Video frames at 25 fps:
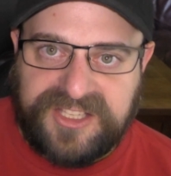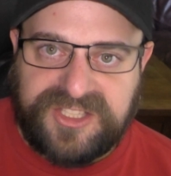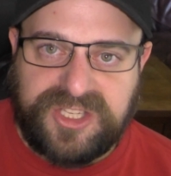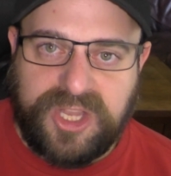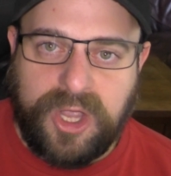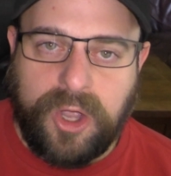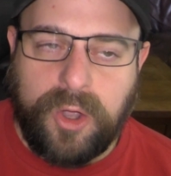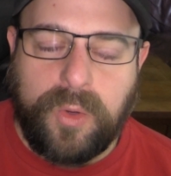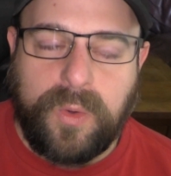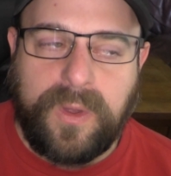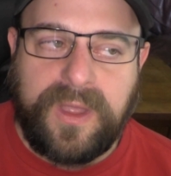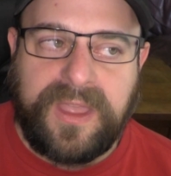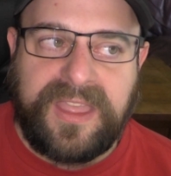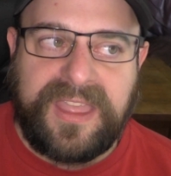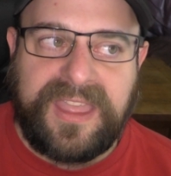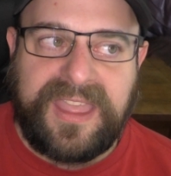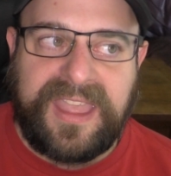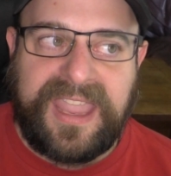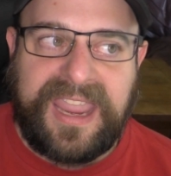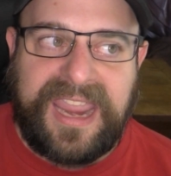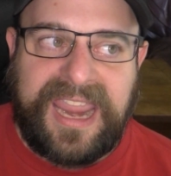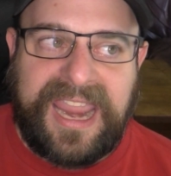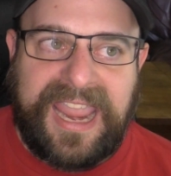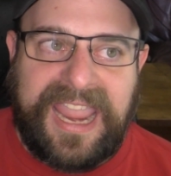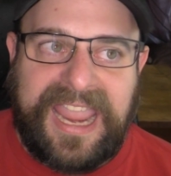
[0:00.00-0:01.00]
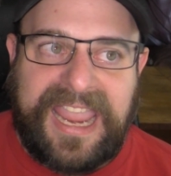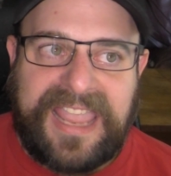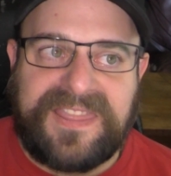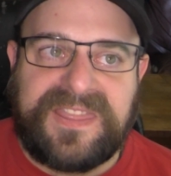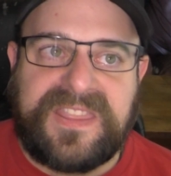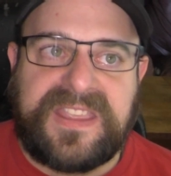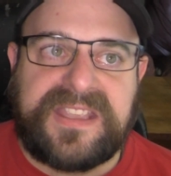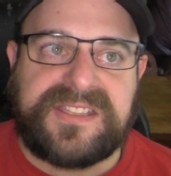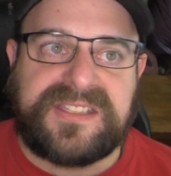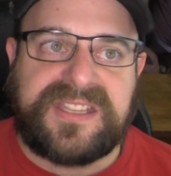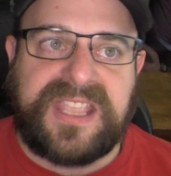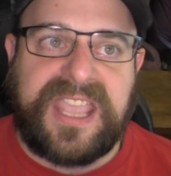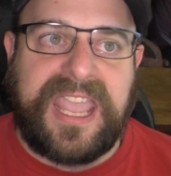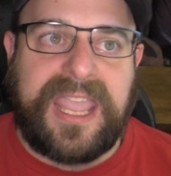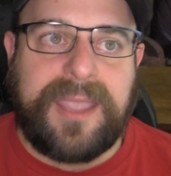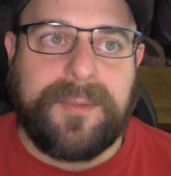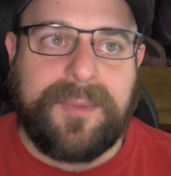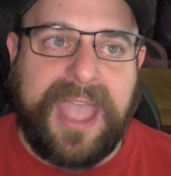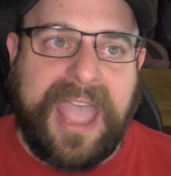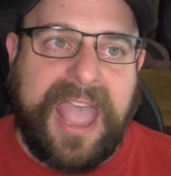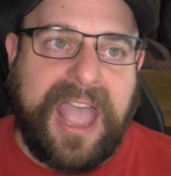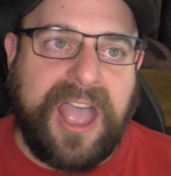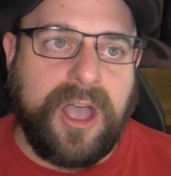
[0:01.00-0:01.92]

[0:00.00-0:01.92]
So in this game,